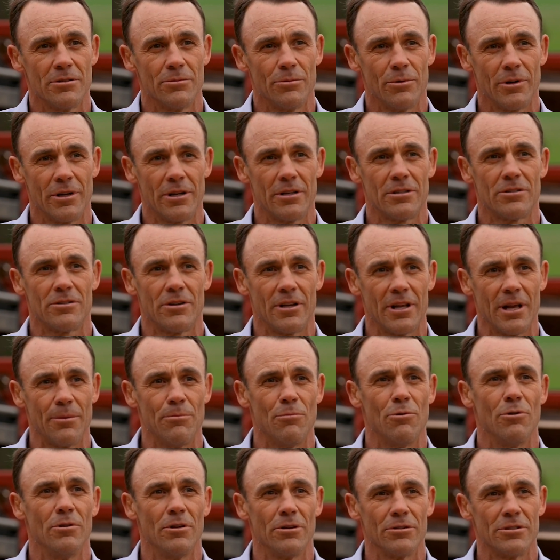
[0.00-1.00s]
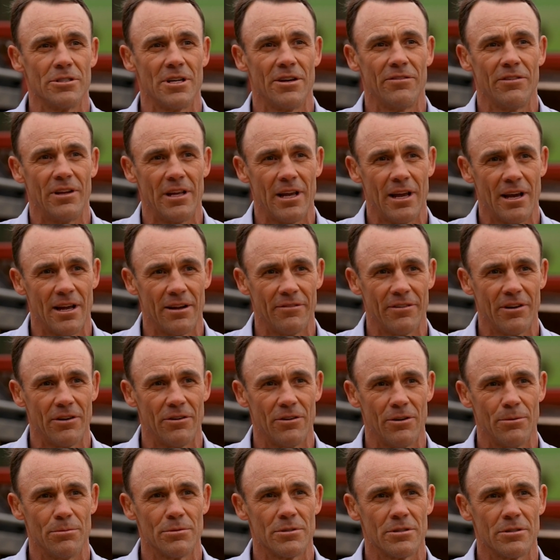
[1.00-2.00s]
we're going to sort of get more longevity out of our
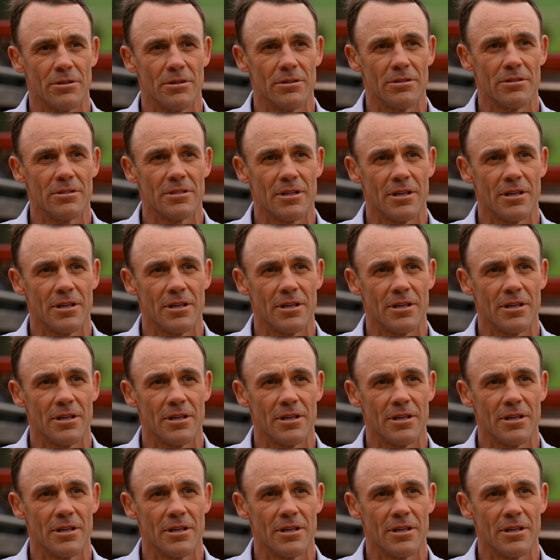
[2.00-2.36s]
herbicides.